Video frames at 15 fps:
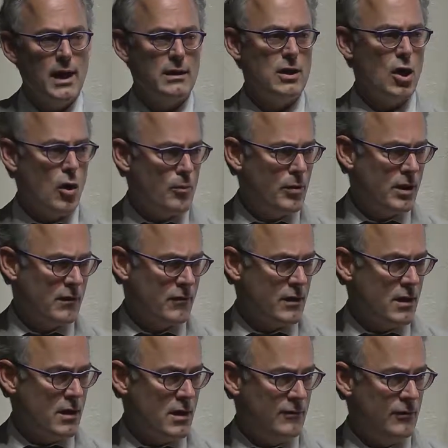at the opening of the
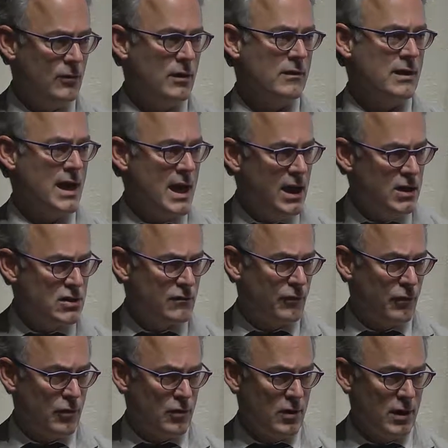novel and at the age of
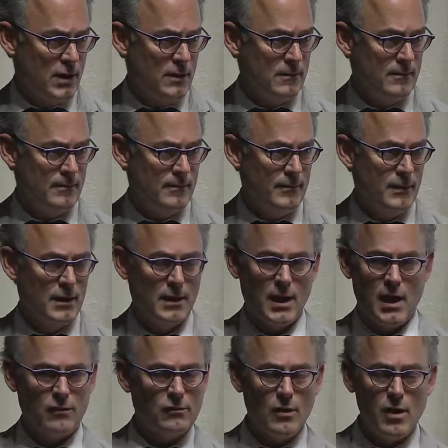30,
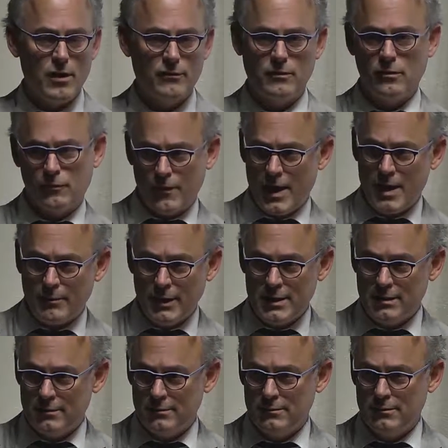has lost his
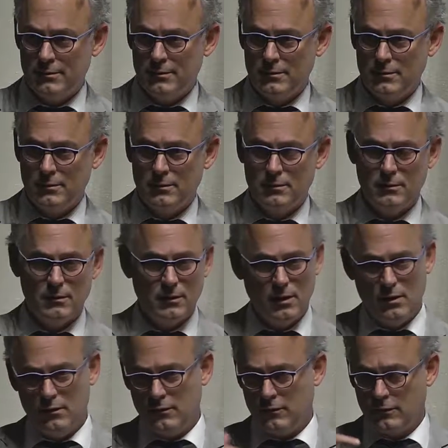family,
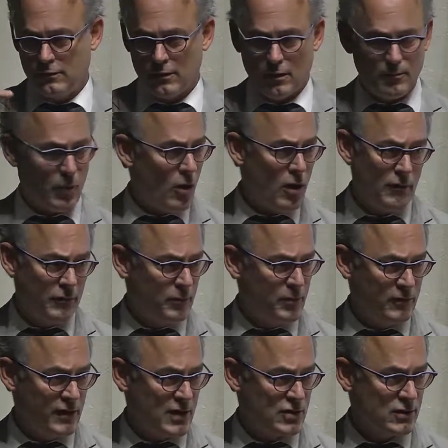his, all of his
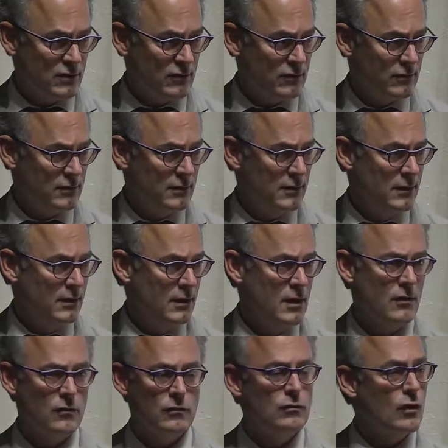possessions,
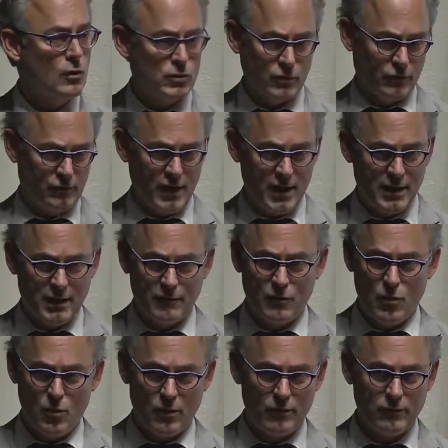his social standing, of
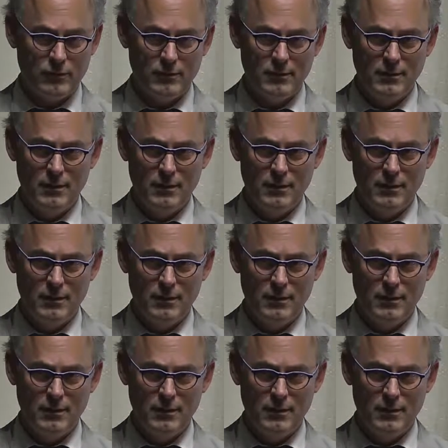course.